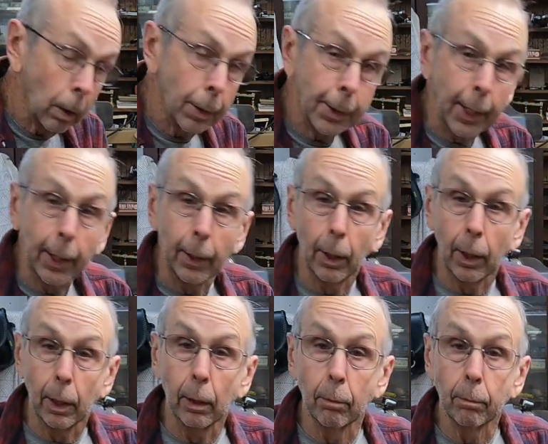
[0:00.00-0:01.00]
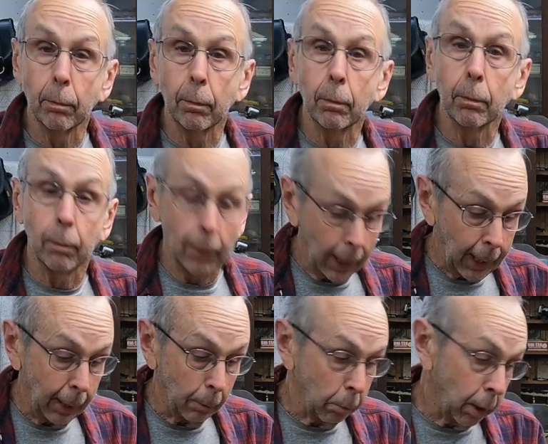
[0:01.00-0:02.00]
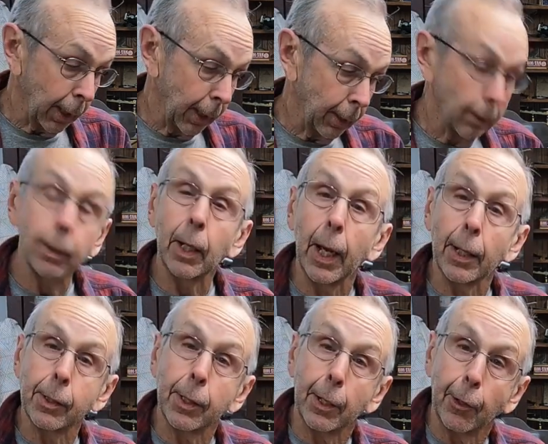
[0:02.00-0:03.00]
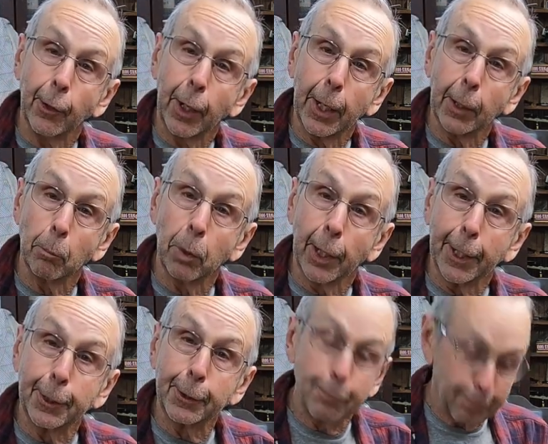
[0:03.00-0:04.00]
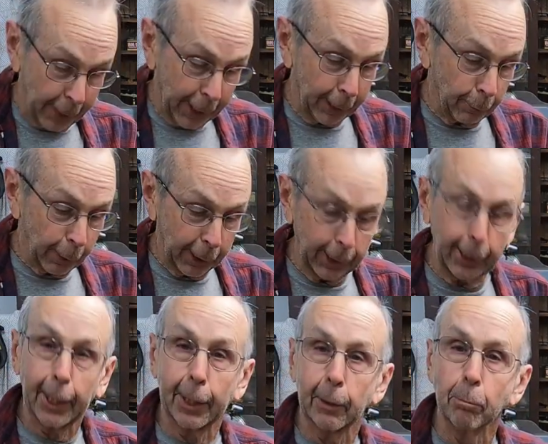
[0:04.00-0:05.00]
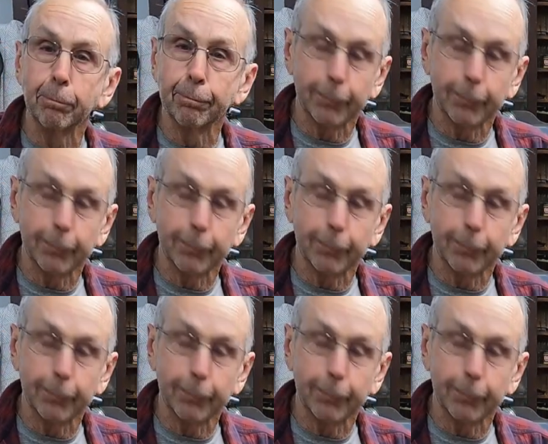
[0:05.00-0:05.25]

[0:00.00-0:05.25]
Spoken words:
Stanley hand planes, cast iron hand planes. I really like them.